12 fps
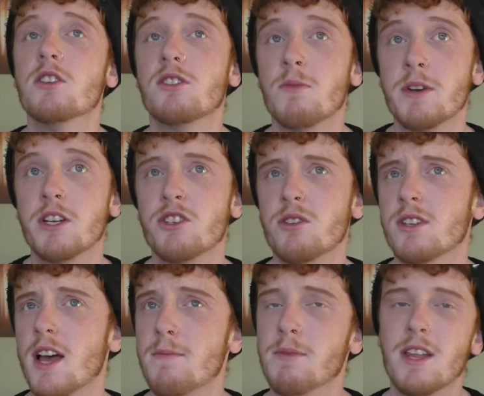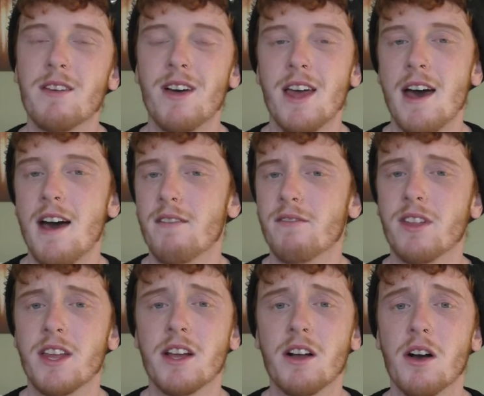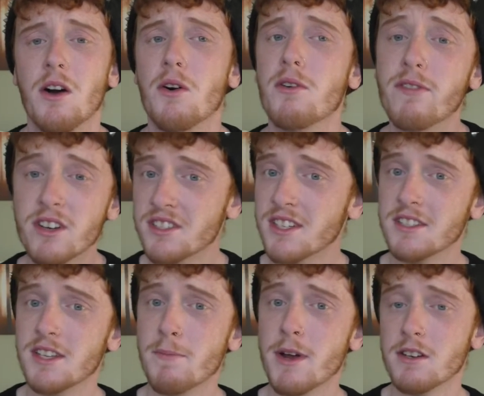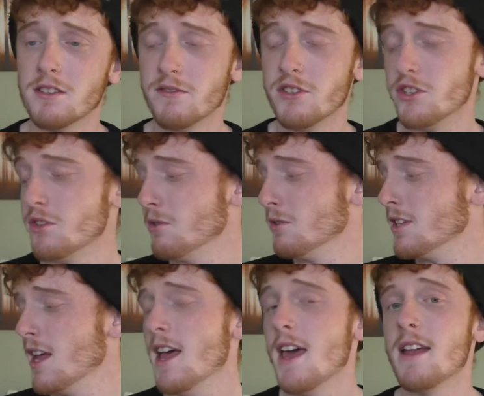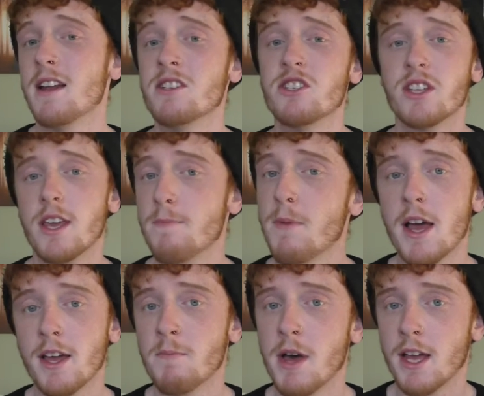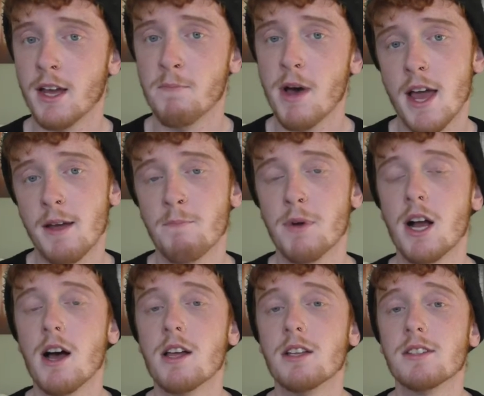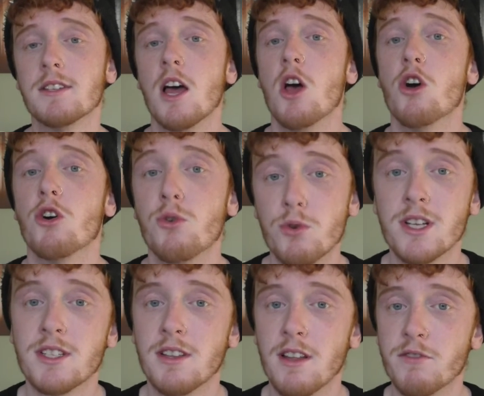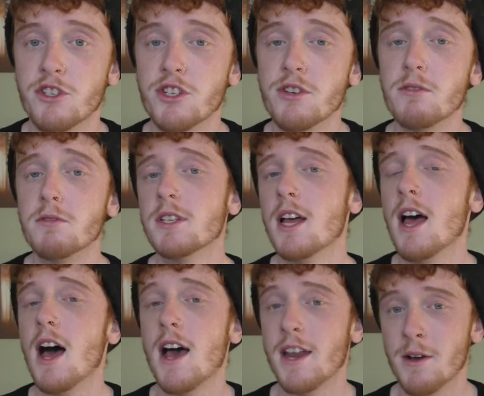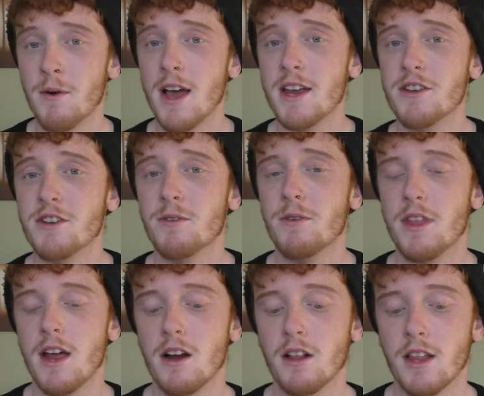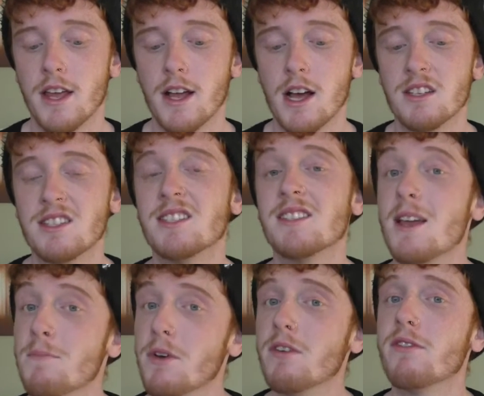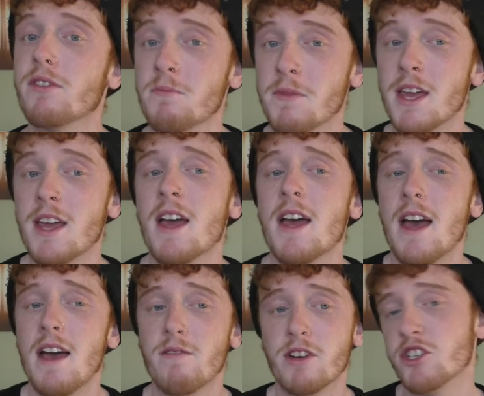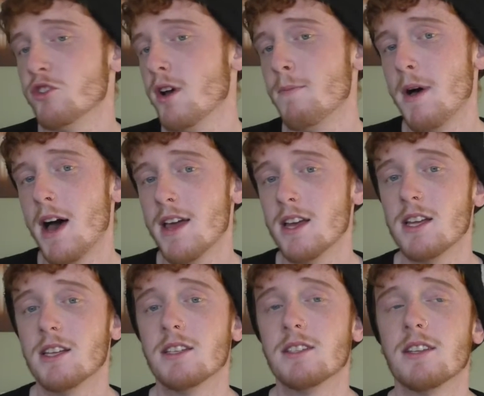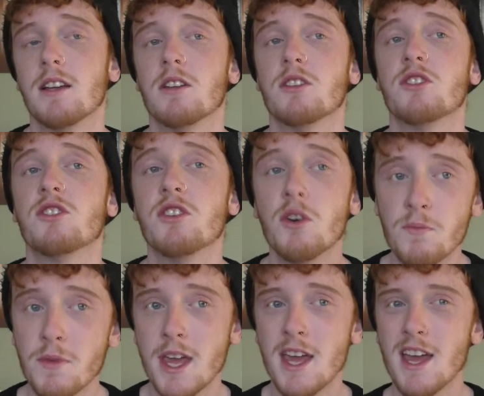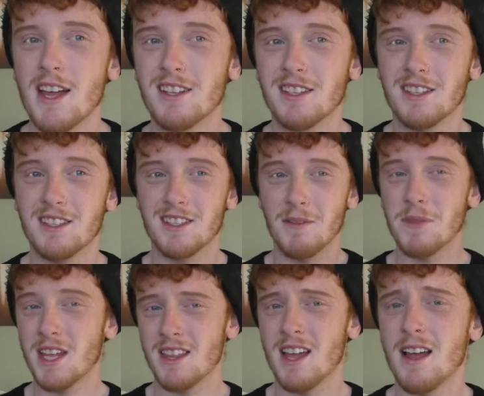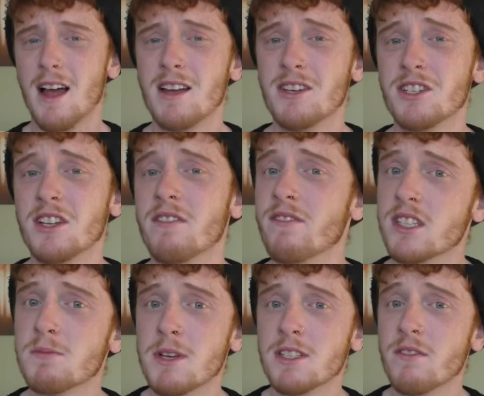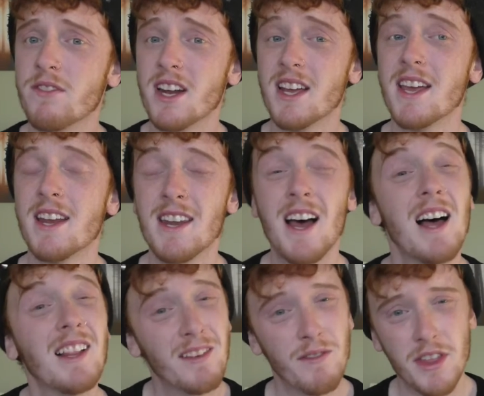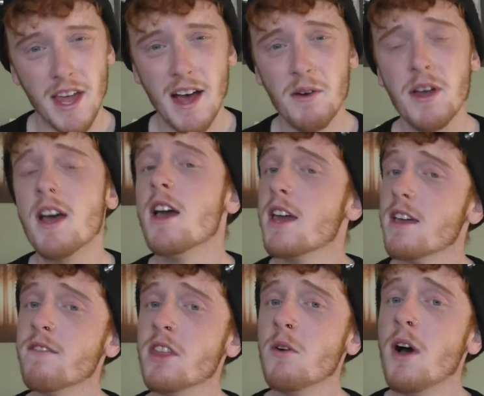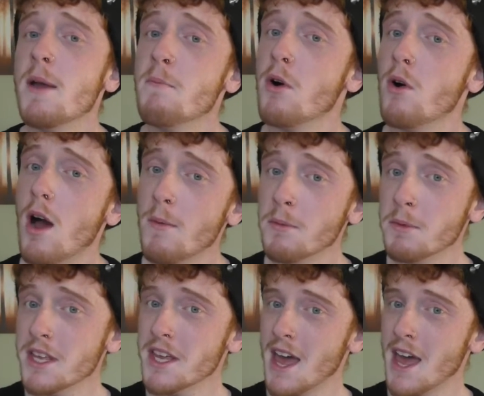so many shoes. I believe I have like over 60 pairs of shoes and I just keep buying and buying and buying because who doesn't love shoes? I know I do. They're like a staple for me. Every shoe I buy is so me and something that I just convince myself that I cannot live without, even though I probably